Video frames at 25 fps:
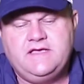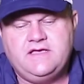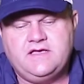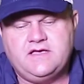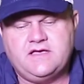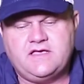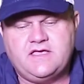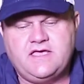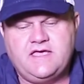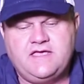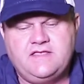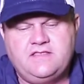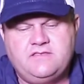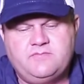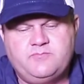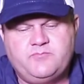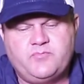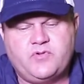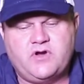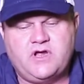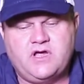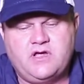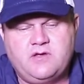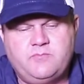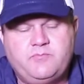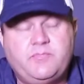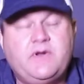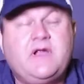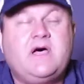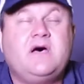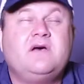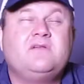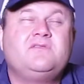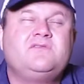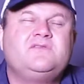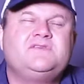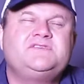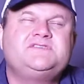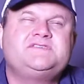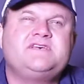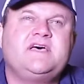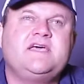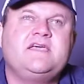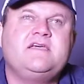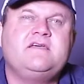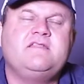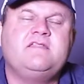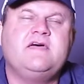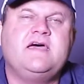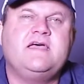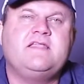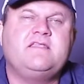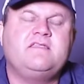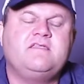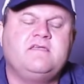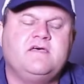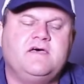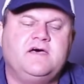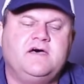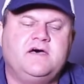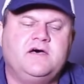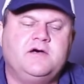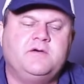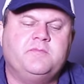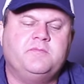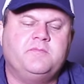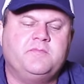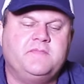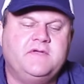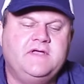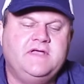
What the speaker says: Again, proud to say that